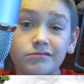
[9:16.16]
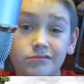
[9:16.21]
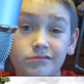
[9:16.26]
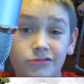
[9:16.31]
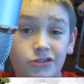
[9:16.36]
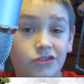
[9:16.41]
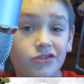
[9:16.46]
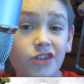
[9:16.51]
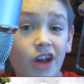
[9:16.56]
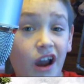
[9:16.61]

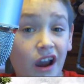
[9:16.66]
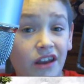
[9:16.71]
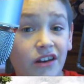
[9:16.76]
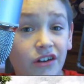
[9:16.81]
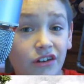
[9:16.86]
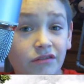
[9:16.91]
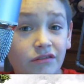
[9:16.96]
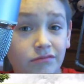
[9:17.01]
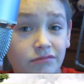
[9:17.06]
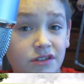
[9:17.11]
you're talking
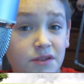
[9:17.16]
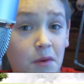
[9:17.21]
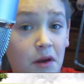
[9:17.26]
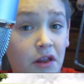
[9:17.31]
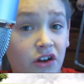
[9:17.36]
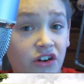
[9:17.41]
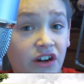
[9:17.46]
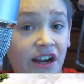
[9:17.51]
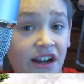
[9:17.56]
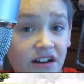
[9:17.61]
to
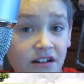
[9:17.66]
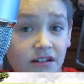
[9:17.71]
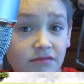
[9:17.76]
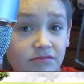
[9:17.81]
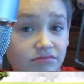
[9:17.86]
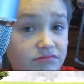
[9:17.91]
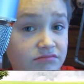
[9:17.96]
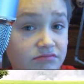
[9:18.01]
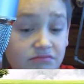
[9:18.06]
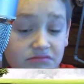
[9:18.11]
smaller crack.
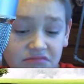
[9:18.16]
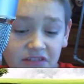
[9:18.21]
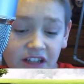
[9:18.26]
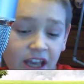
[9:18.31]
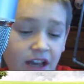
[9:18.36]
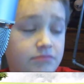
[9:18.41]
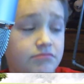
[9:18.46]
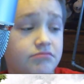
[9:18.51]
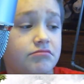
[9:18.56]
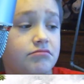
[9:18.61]

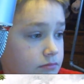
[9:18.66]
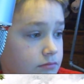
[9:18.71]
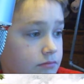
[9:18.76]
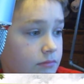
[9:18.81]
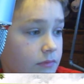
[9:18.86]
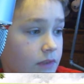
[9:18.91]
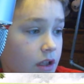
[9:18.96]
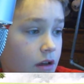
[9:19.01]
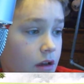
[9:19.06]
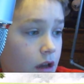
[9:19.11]

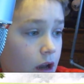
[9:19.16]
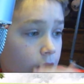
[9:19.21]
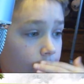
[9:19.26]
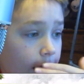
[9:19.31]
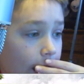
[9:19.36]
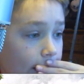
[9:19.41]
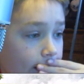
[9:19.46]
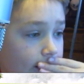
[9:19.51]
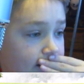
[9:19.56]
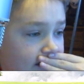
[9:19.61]
Yeah.
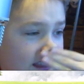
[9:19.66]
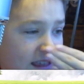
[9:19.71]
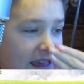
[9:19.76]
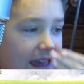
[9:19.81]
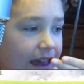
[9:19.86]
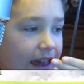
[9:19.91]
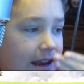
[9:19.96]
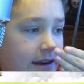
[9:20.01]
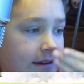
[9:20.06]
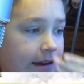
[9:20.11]
Okay.
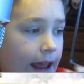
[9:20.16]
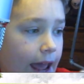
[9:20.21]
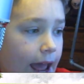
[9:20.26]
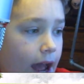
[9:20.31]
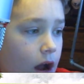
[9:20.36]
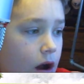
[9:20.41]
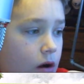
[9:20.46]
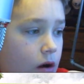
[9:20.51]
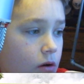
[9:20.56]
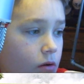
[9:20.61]
And
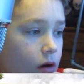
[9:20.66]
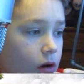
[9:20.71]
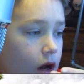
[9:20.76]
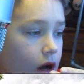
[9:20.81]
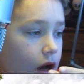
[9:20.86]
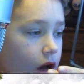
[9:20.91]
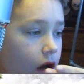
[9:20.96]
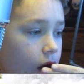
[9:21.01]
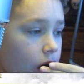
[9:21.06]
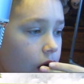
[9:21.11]
now,
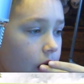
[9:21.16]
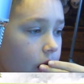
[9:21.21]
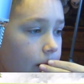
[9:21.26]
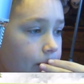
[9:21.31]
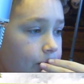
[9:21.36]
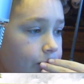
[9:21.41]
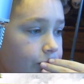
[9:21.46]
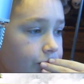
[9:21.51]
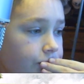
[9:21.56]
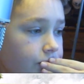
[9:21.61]

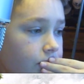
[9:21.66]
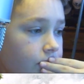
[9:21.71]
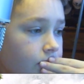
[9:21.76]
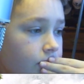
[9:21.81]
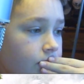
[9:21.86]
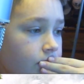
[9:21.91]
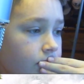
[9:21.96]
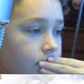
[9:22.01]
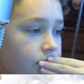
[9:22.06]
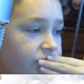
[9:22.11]
um,
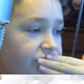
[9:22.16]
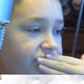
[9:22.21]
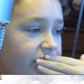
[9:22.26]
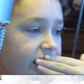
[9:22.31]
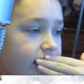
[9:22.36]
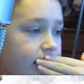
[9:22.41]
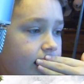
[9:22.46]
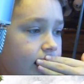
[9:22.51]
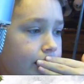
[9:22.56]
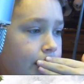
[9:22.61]

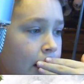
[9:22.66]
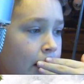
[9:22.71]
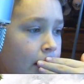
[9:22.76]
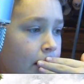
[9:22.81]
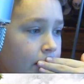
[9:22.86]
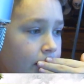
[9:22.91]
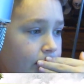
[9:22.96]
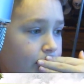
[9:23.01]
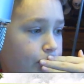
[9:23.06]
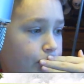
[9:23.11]
Venom
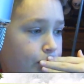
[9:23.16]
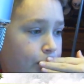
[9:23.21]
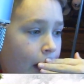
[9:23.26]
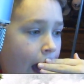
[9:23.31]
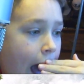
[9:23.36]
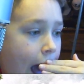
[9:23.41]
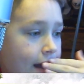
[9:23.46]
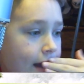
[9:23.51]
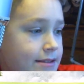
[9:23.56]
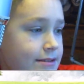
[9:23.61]

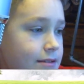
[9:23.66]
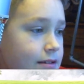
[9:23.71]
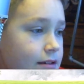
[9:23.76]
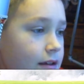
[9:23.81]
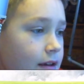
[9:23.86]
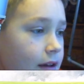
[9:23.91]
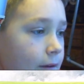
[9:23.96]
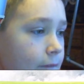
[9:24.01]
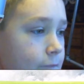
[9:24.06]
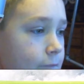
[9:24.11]
packs
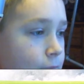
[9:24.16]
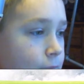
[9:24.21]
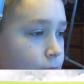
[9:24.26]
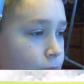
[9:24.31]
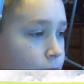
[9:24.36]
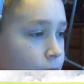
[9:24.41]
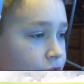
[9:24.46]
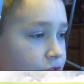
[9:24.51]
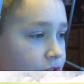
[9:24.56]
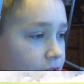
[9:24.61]

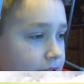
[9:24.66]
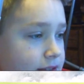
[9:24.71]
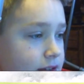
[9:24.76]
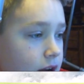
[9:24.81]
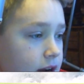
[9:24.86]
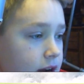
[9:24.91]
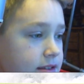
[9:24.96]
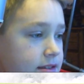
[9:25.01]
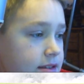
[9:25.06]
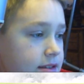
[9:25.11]

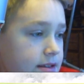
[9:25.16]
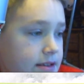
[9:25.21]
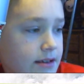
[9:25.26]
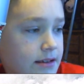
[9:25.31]
Phazox